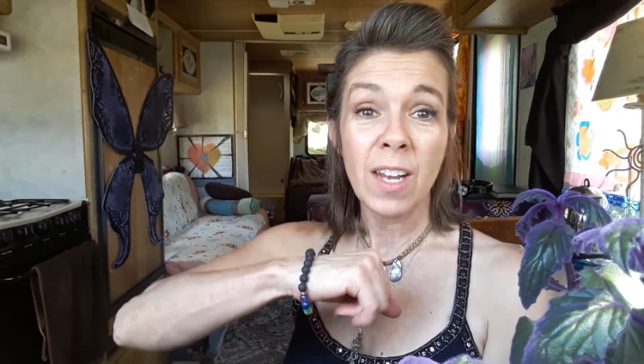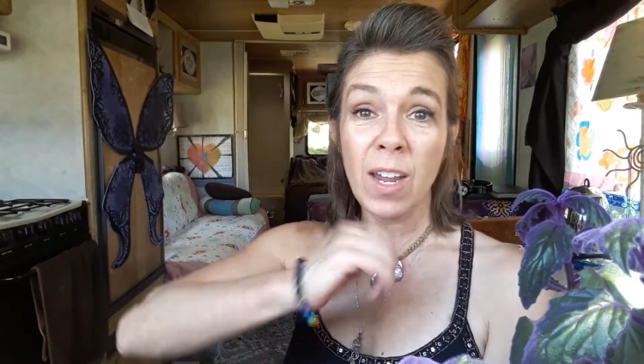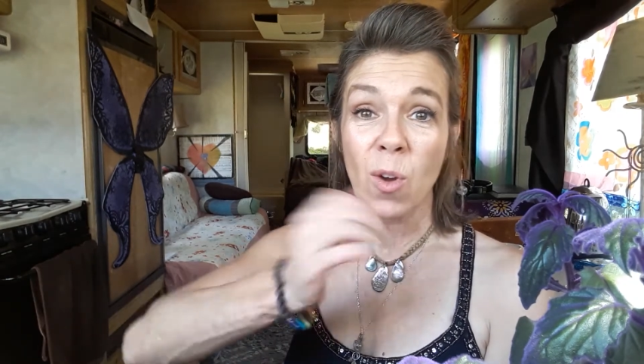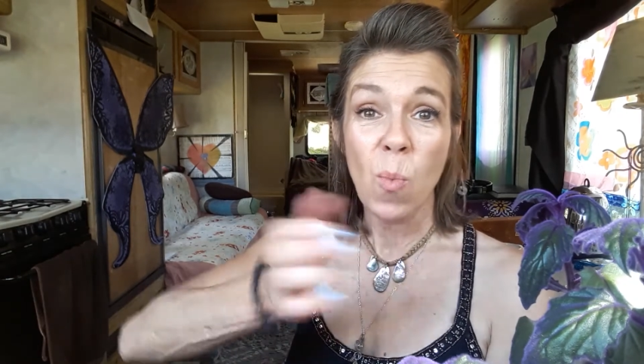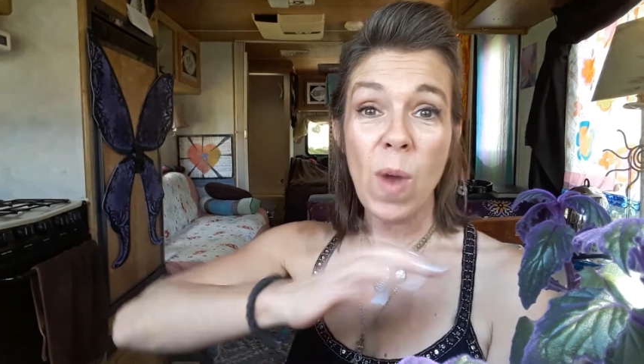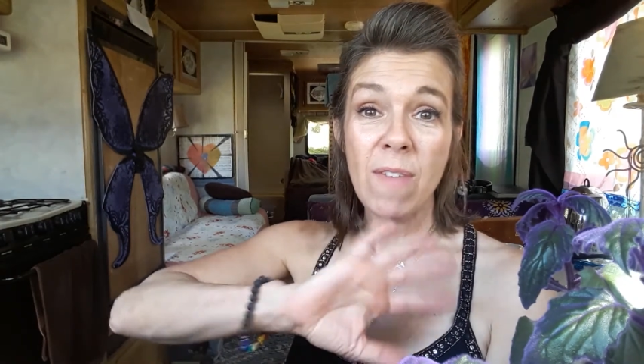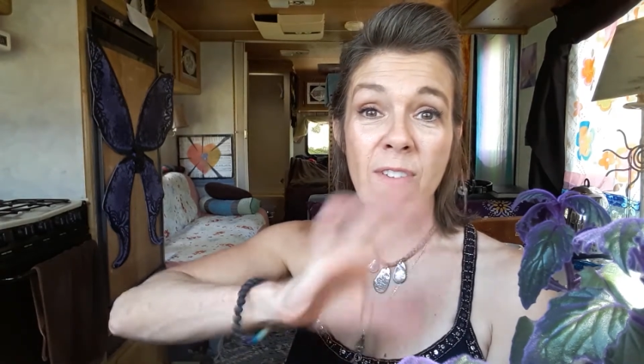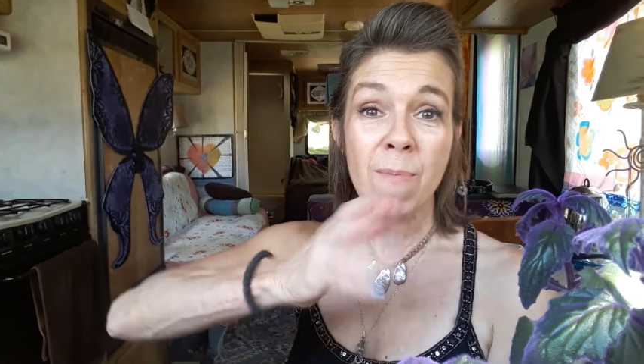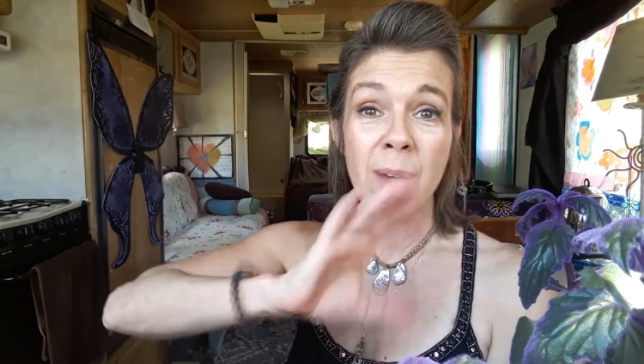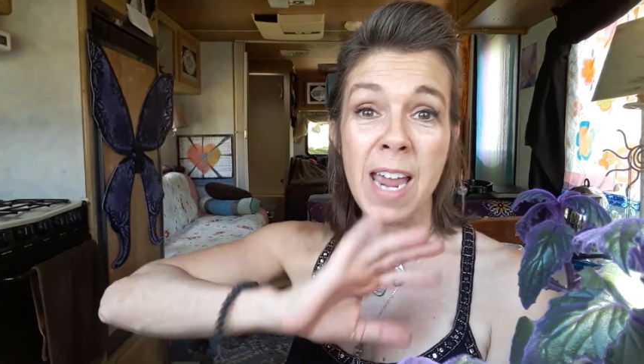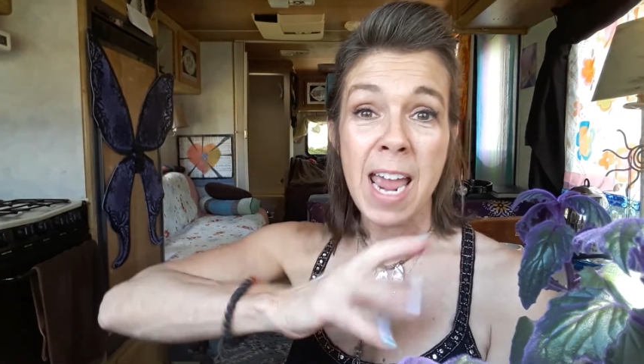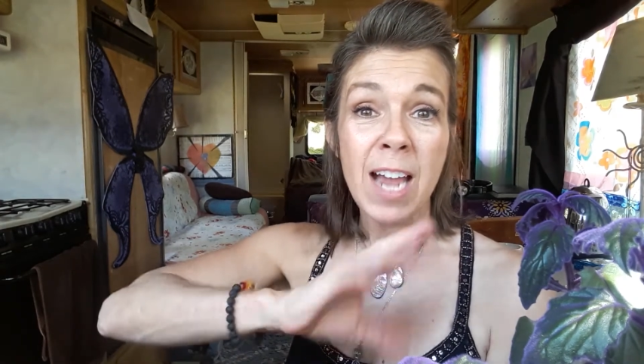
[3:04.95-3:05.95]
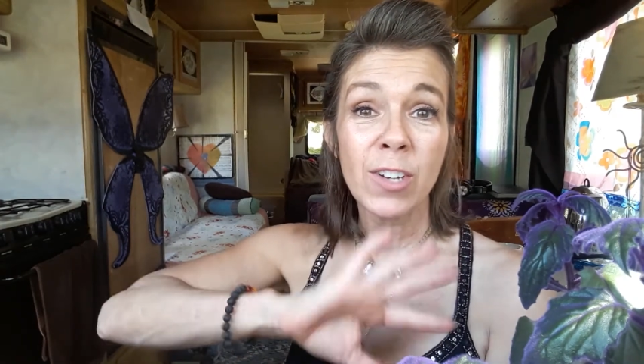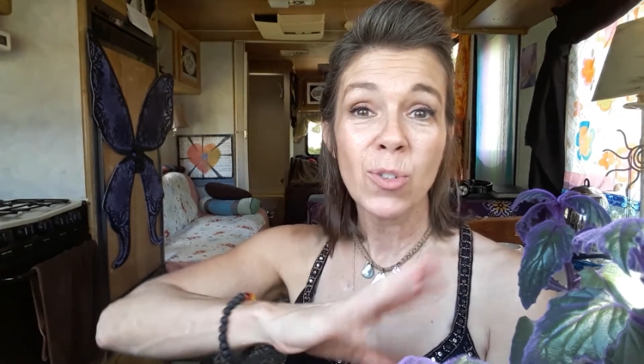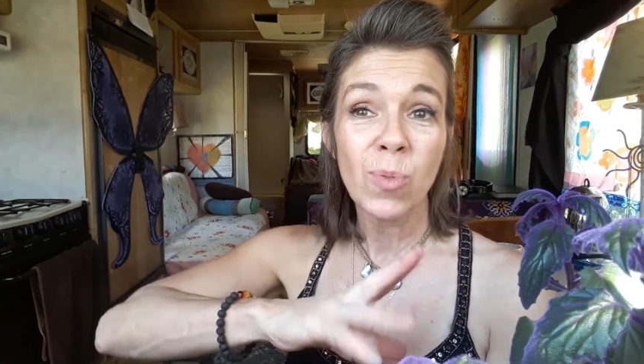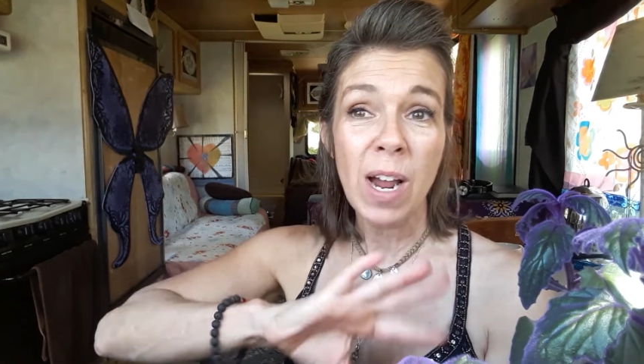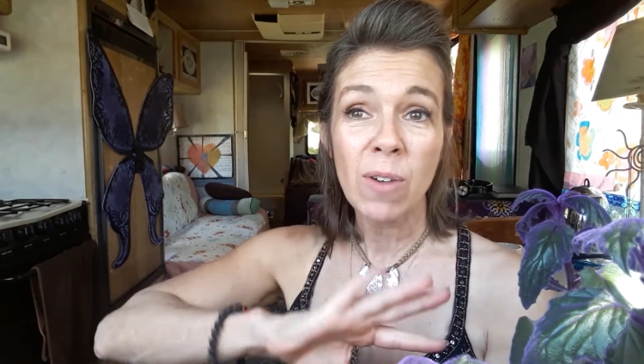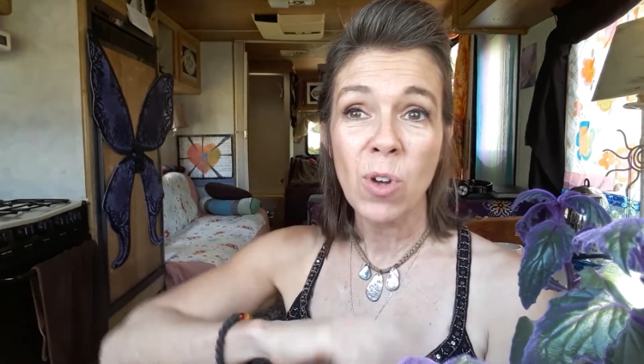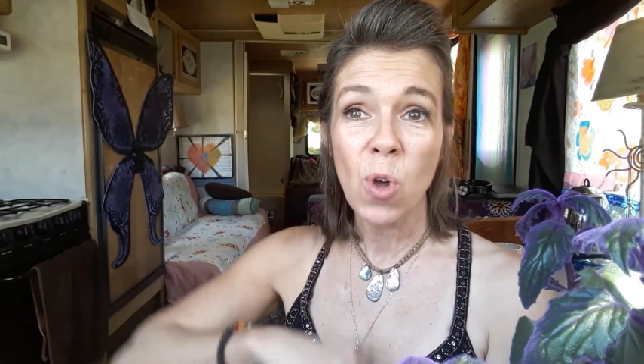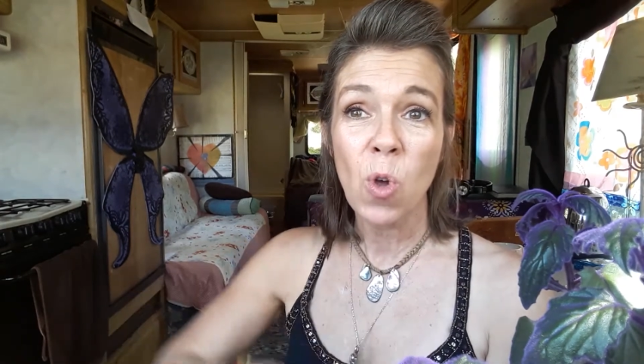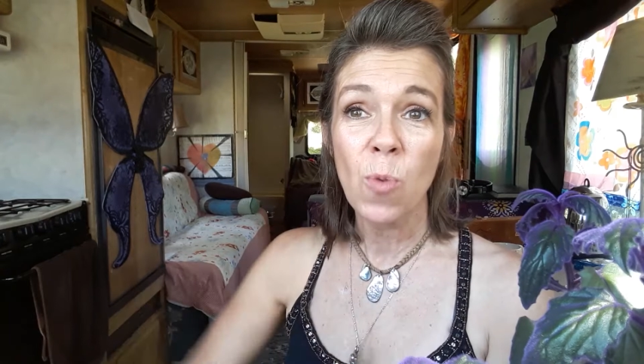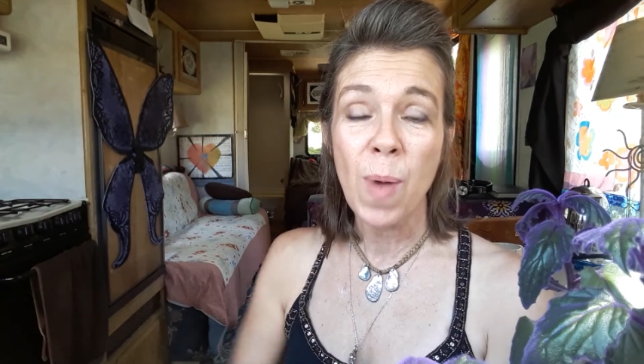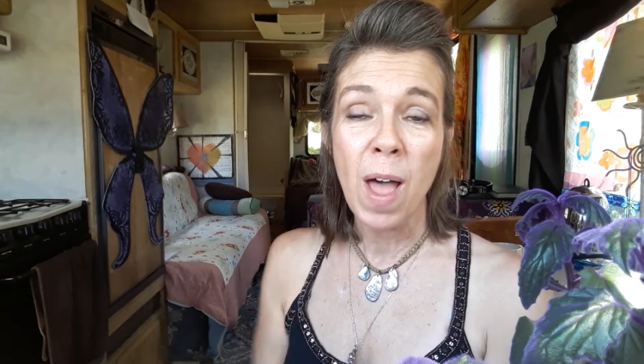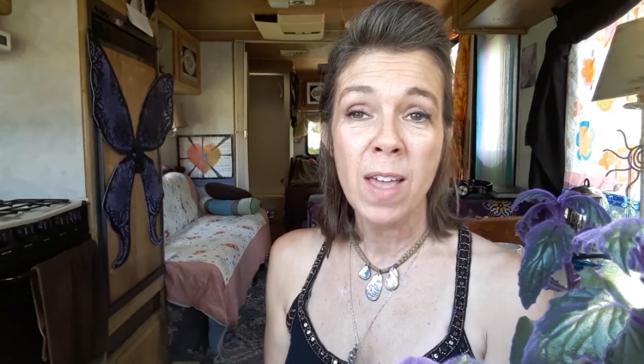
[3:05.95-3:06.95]
like waving my hand around a whole
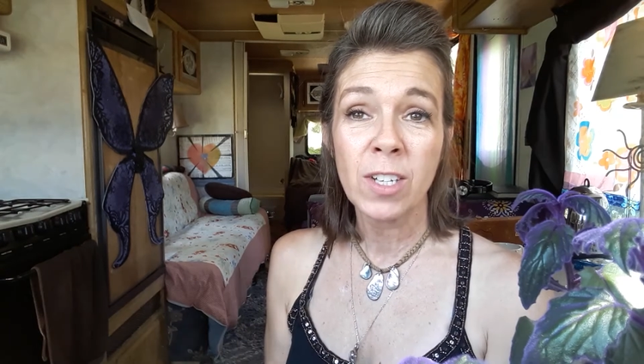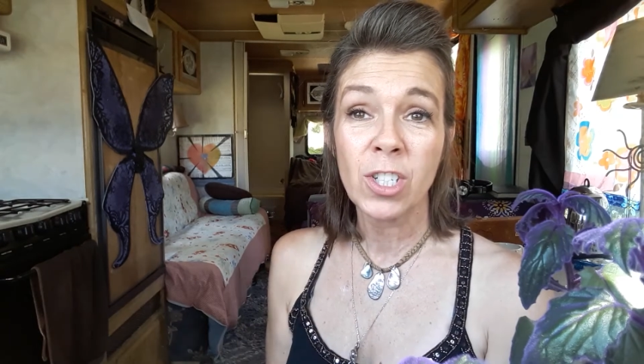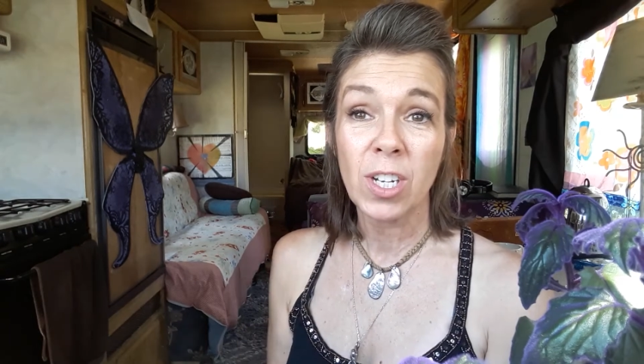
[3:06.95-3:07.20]
bunch,